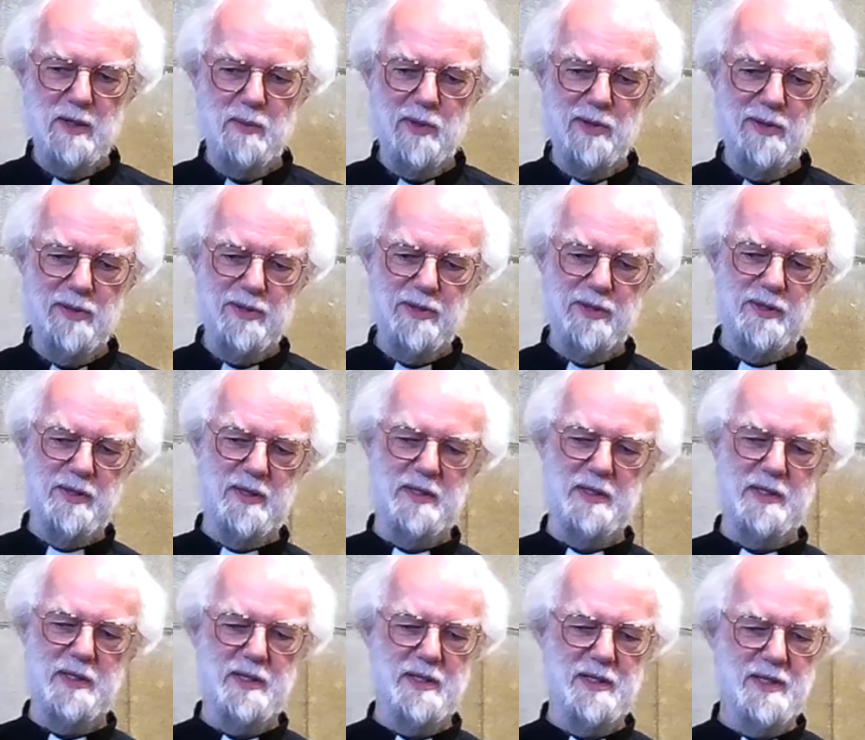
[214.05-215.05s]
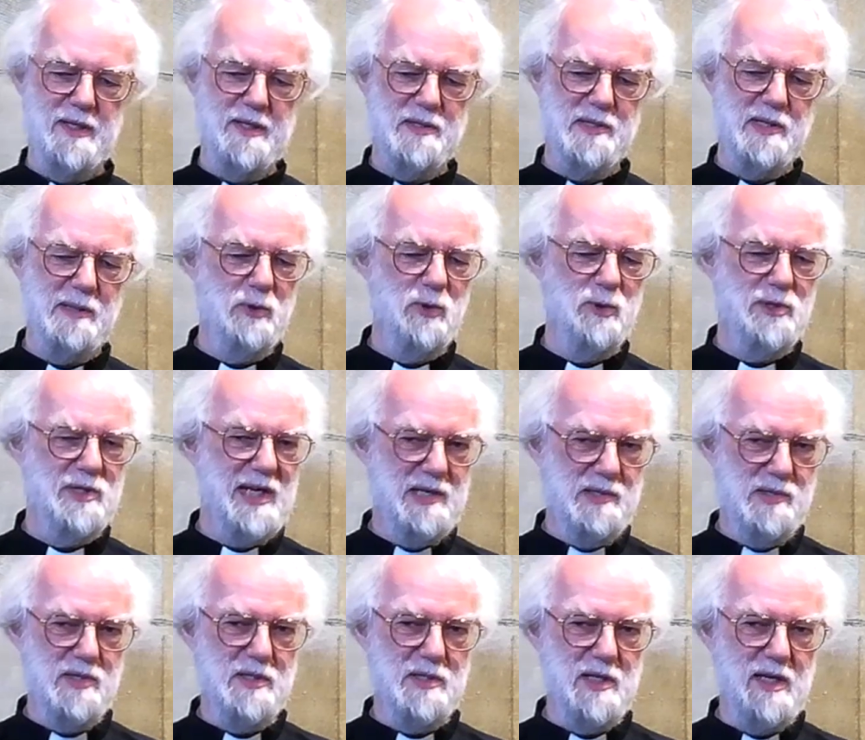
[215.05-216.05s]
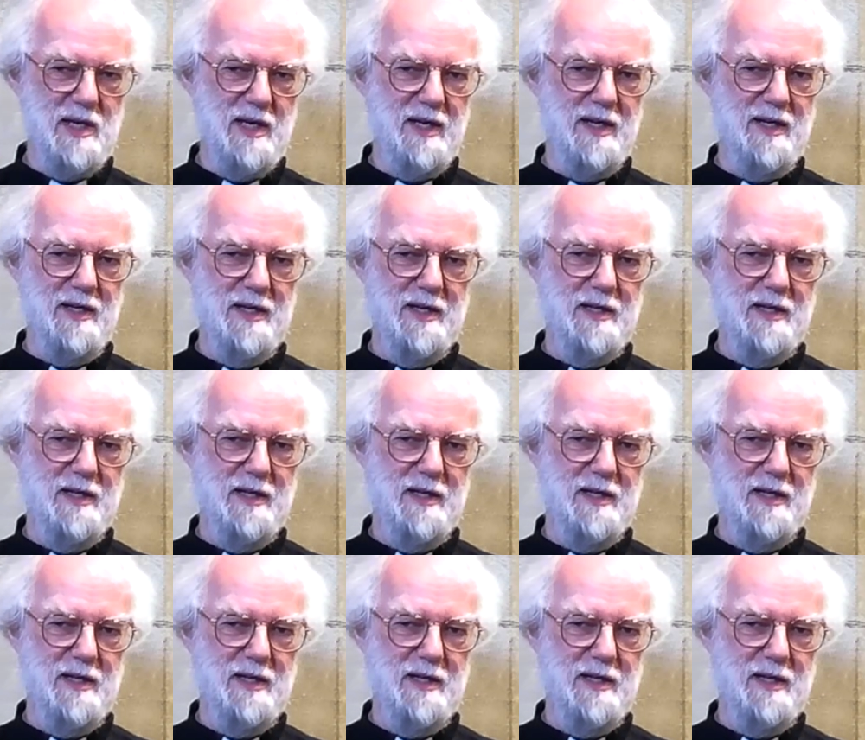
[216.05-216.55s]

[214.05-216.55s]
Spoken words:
with some audacity,